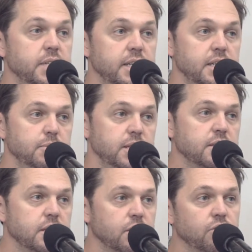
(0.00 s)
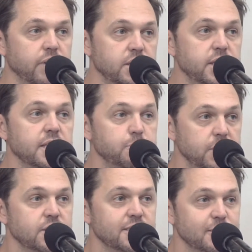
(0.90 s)
leading me into the long-range
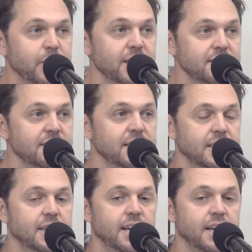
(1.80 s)
expedition space. Yep.